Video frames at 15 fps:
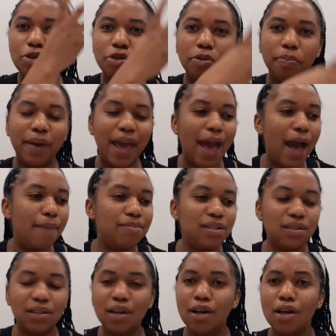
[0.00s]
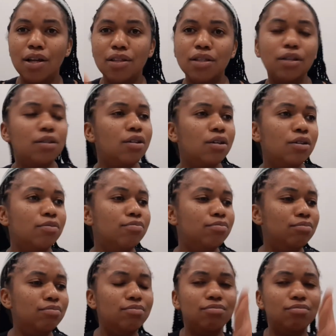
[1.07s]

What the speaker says: perhaps the